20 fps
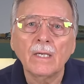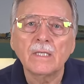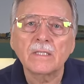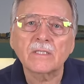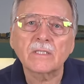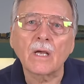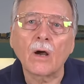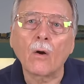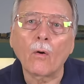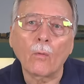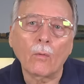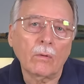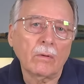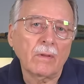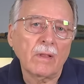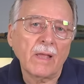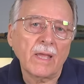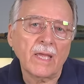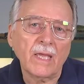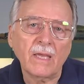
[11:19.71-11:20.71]
So
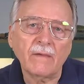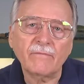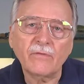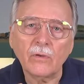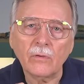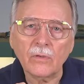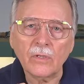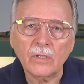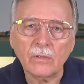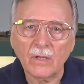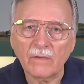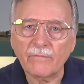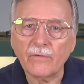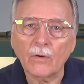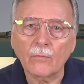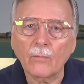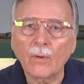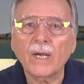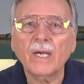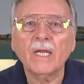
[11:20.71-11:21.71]
if, you, if
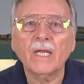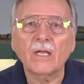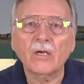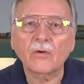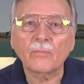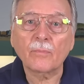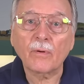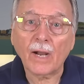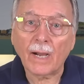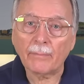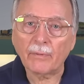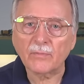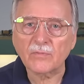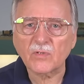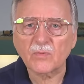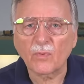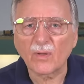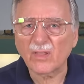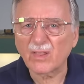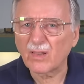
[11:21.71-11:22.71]
you're running into
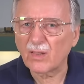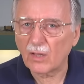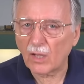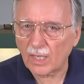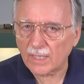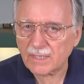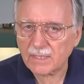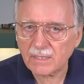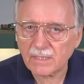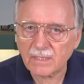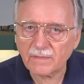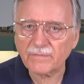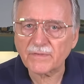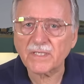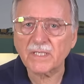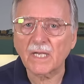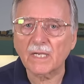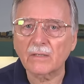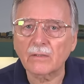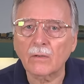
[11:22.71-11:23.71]
problems with losses of
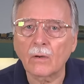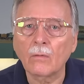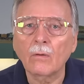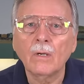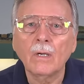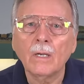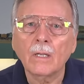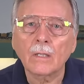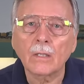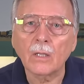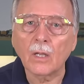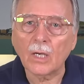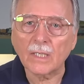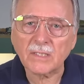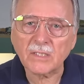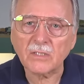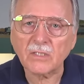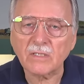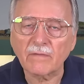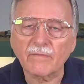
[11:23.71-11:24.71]
signal,
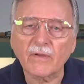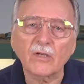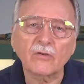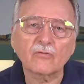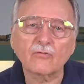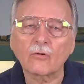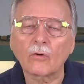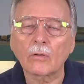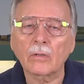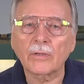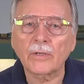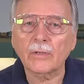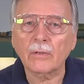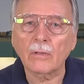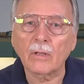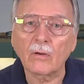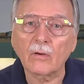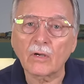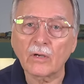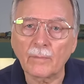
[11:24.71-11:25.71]
losses of control of your
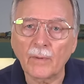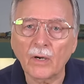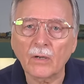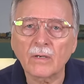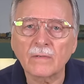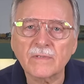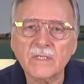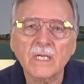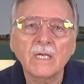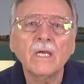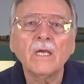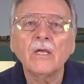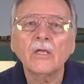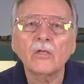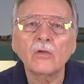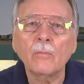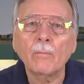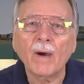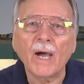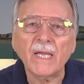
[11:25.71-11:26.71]
locomotives,
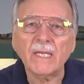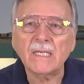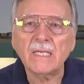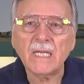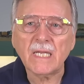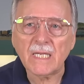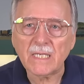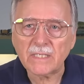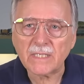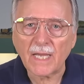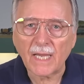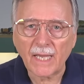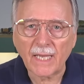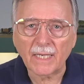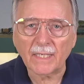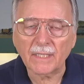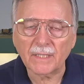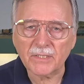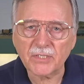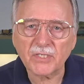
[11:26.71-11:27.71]
you might need to
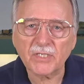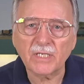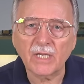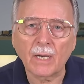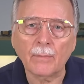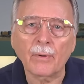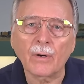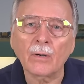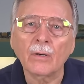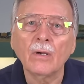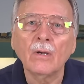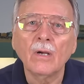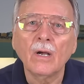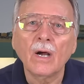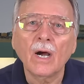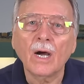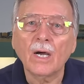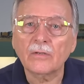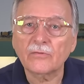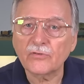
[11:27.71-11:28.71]
add a snubber
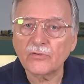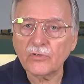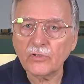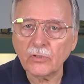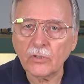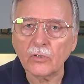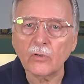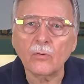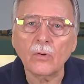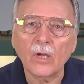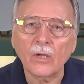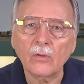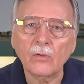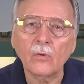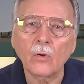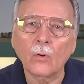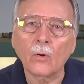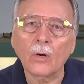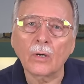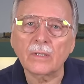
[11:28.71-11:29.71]
uh, to
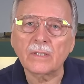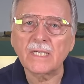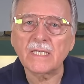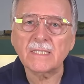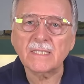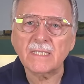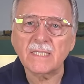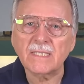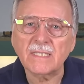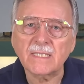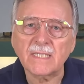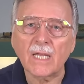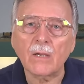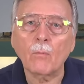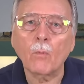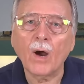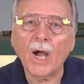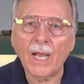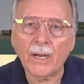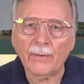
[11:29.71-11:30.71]
your DCC
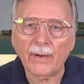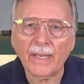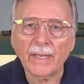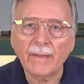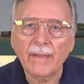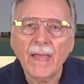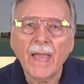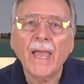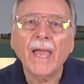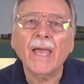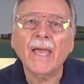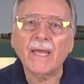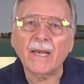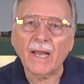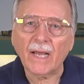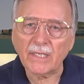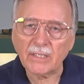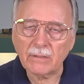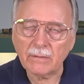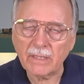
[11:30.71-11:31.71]
wiring.
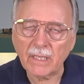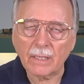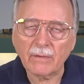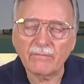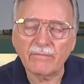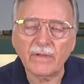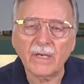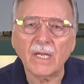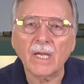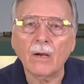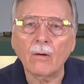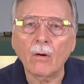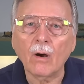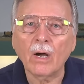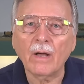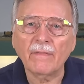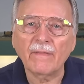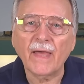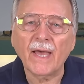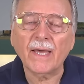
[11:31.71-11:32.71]
And I did a video
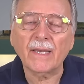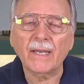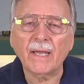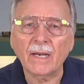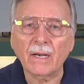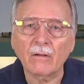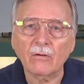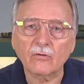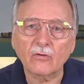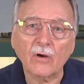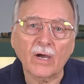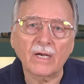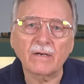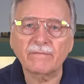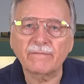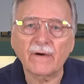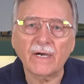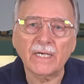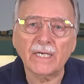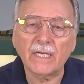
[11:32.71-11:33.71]
on that, and I'll try to
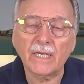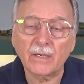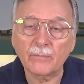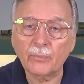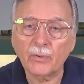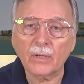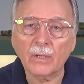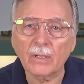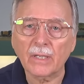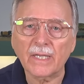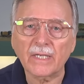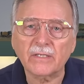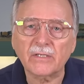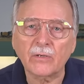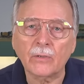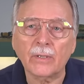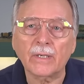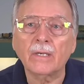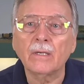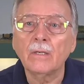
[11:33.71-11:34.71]
find it and put a link
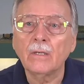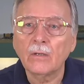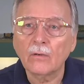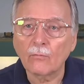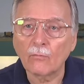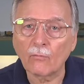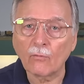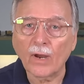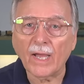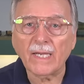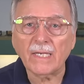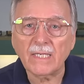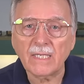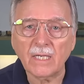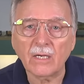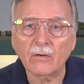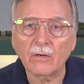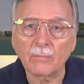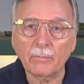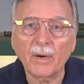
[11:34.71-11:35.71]
to it right
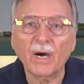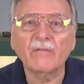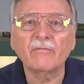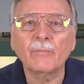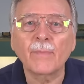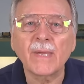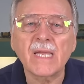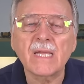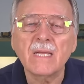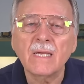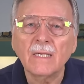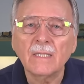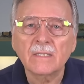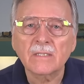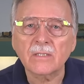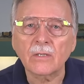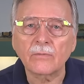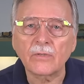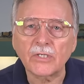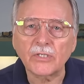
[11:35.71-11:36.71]
here above me
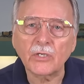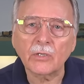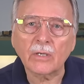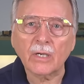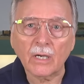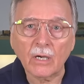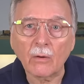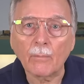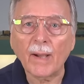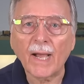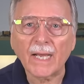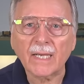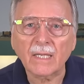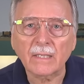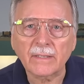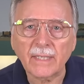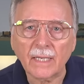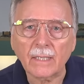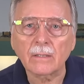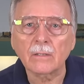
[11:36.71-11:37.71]
so that you can go back
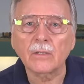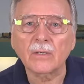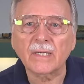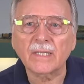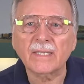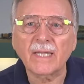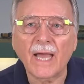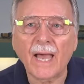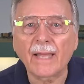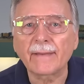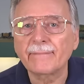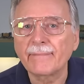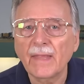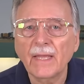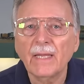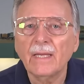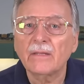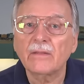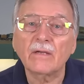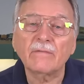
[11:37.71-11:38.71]
and take a look at that.
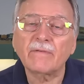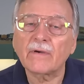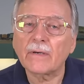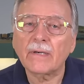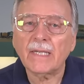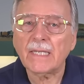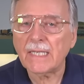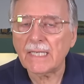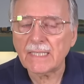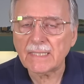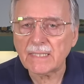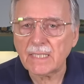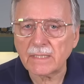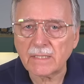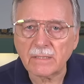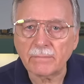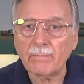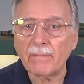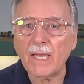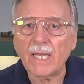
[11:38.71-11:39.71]
They're very easy
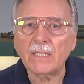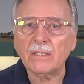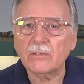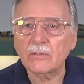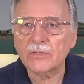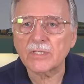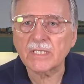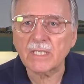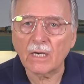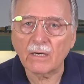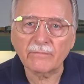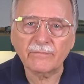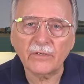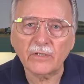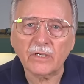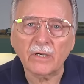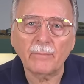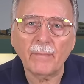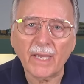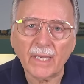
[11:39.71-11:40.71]
to make yourself.
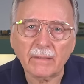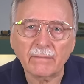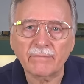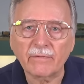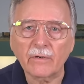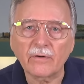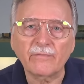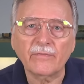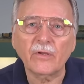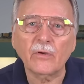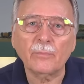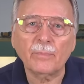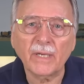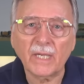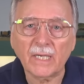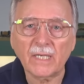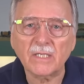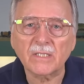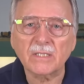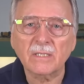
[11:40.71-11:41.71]
You can make them for a few
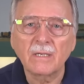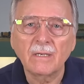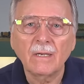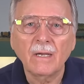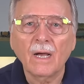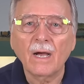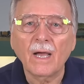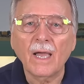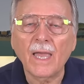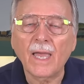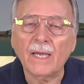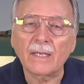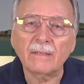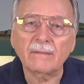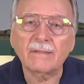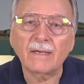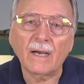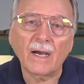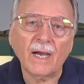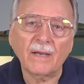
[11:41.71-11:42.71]
pennies,
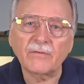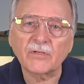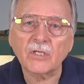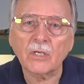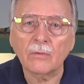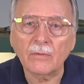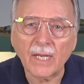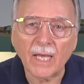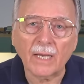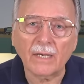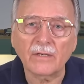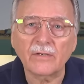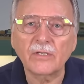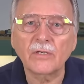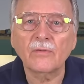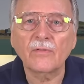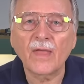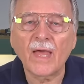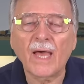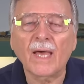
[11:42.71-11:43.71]
and uh, I've shown how to
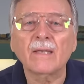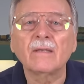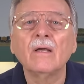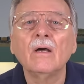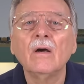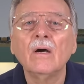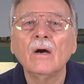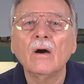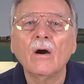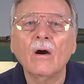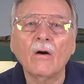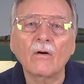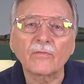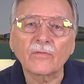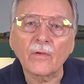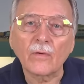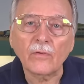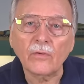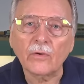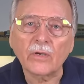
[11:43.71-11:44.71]
do that.
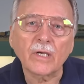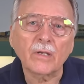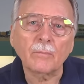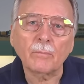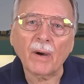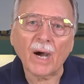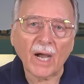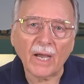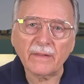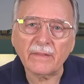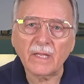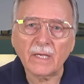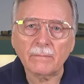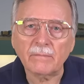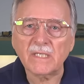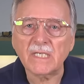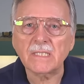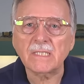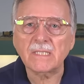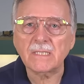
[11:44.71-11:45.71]
Also, you can buy
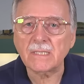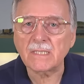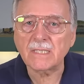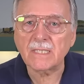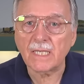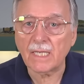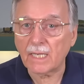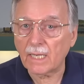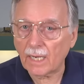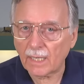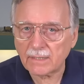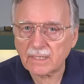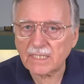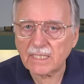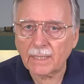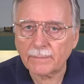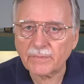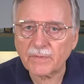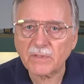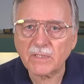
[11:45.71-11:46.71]
them. DCC
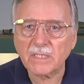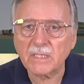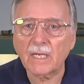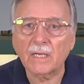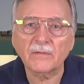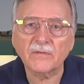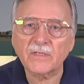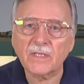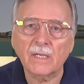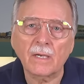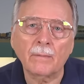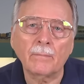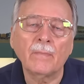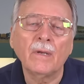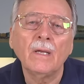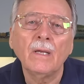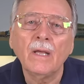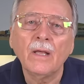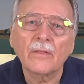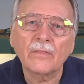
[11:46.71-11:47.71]
Concepts sells them.
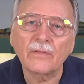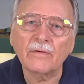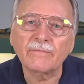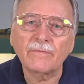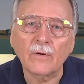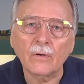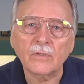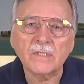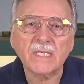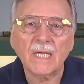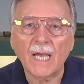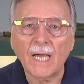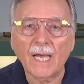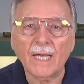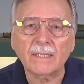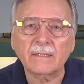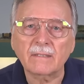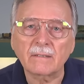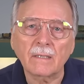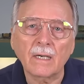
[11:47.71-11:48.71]
The folks
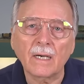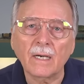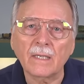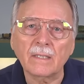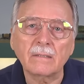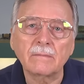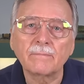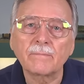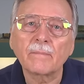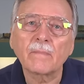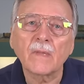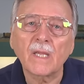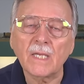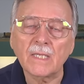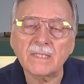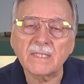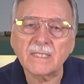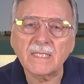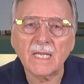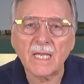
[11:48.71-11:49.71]
at uh,
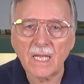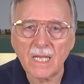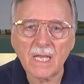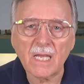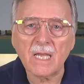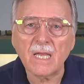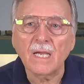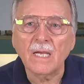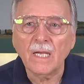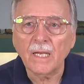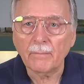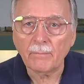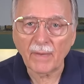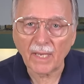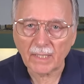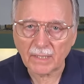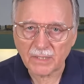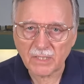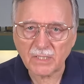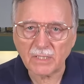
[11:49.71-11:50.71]
NCE
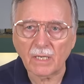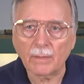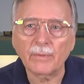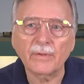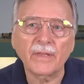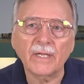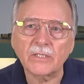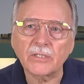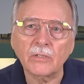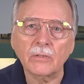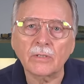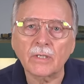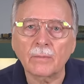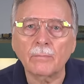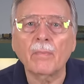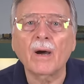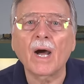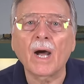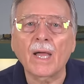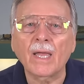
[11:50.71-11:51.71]
make a snubber that you
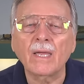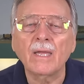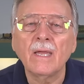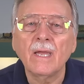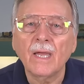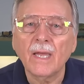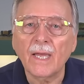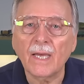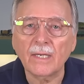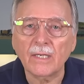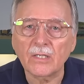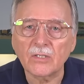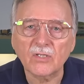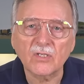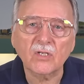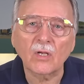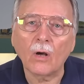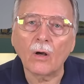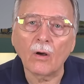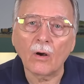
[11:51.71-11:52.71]
can buy and
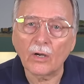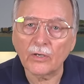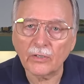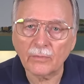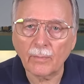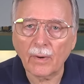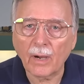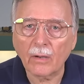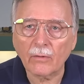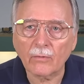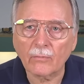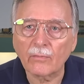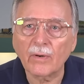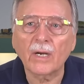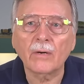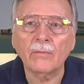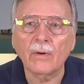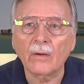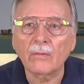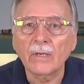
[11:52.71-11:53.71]
install on your model
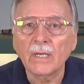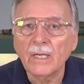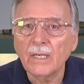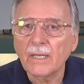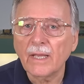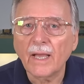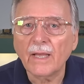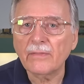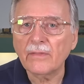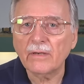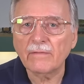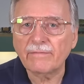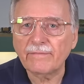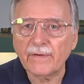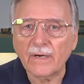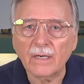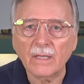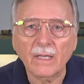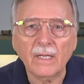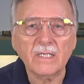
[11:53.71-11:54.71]
railroad. And they're
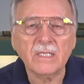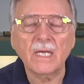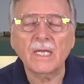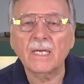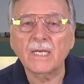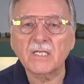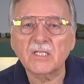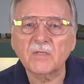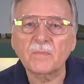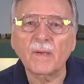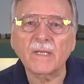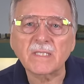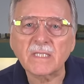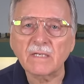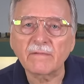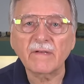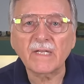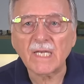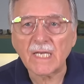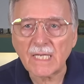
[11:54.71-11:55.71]
fairly
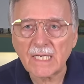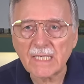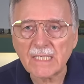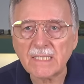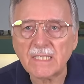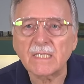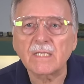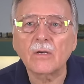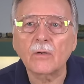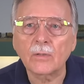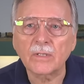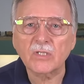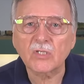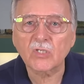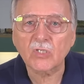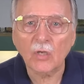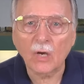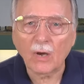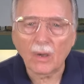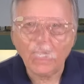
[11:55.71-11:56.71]
inexpensive and easy to
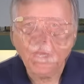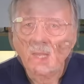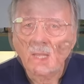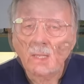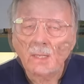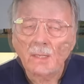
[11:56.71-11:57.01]
install.